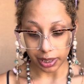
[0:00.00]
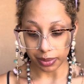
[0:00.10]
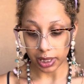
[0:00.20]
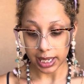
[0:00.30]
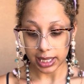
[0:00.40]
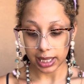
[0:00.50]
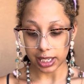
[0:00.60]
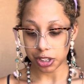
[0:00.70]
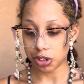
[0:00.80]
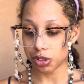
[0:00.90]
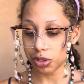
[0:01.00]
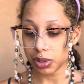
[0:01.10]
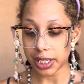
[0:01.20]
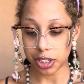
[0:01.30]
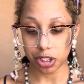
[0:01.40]
realizing that to
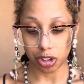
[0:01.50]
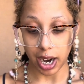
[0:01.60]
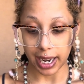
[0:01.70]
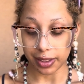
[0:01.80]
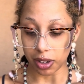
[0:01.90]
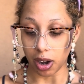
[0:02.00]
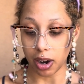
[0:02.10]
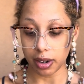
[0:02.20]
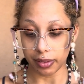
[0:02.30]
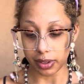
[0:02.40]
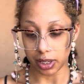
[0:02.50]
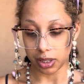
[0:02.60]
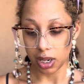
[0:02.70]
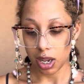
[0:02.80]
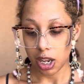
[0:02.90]
truly strike at the heart of things,